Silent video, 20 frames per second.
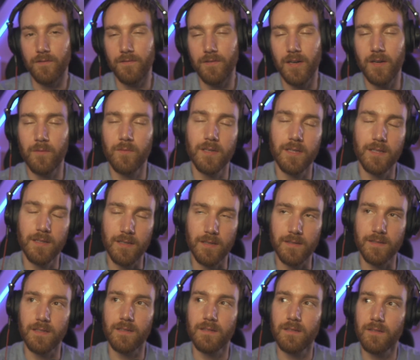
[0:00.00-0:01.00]
anyone that
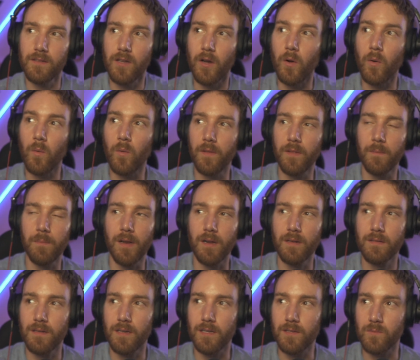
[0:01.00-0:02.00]
doesn't know what the
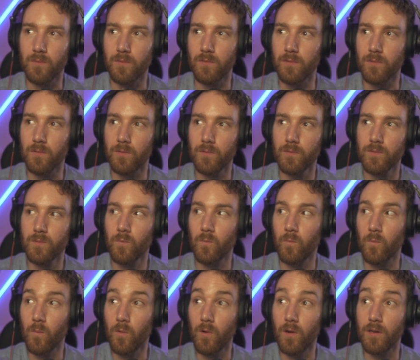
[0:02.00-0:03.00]
block size wars
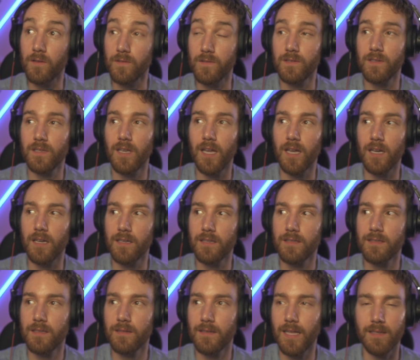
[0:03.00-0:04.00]
was,
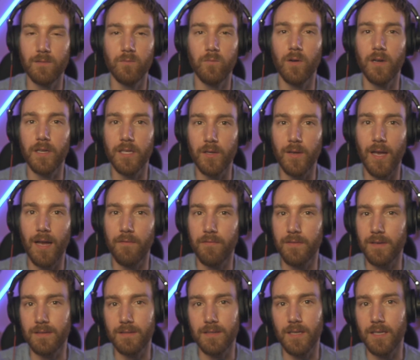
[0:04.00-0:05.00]
that's why you have
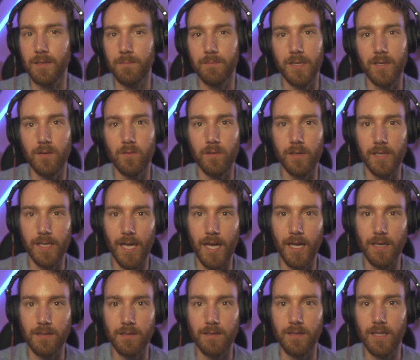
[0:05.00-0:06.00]
things like Bitcoin
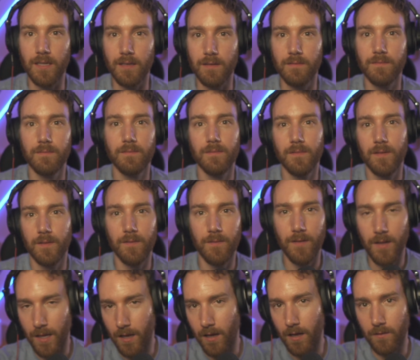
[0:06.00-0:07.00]
Cash, and then
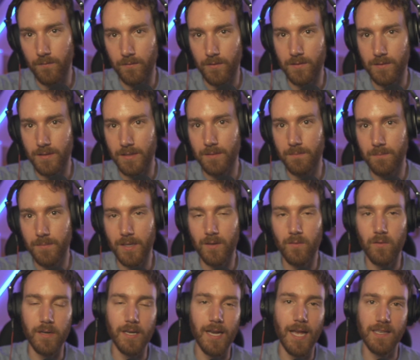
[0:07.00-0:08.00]
adversely
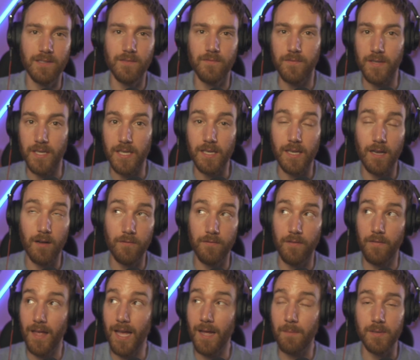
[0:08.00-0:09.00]
Bitcoin SV off
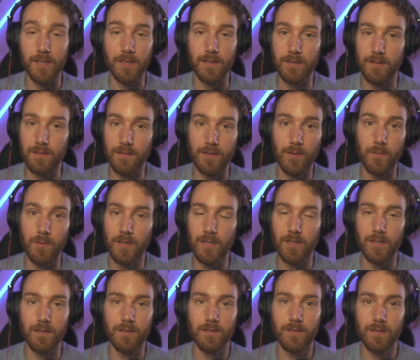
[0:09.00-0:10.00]
of that because
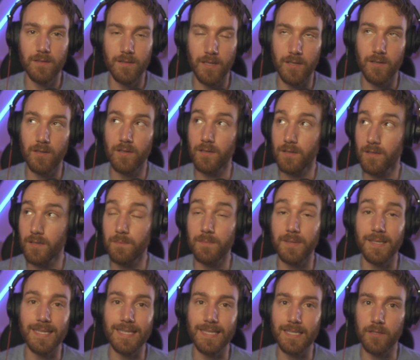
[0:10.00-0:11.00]
they couldn't
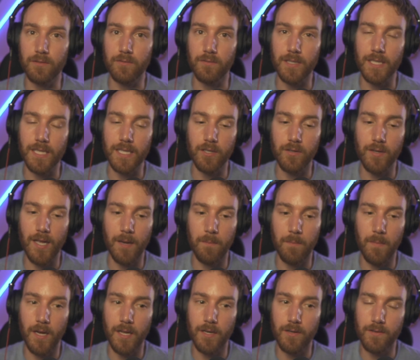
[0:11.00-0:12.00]
completely agree, and you had
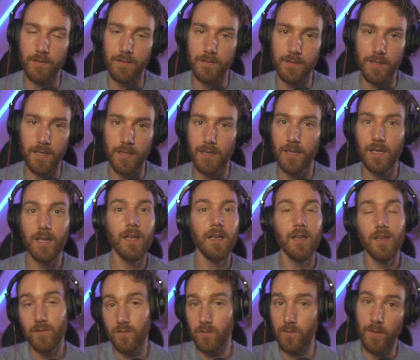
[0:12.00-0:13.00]
miners that
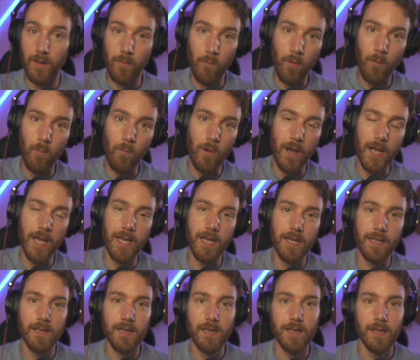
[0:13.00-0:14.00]
sort of went one
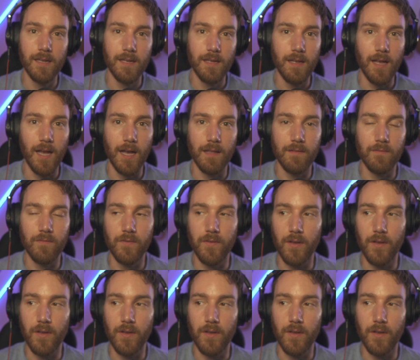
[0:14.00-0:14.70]
way, and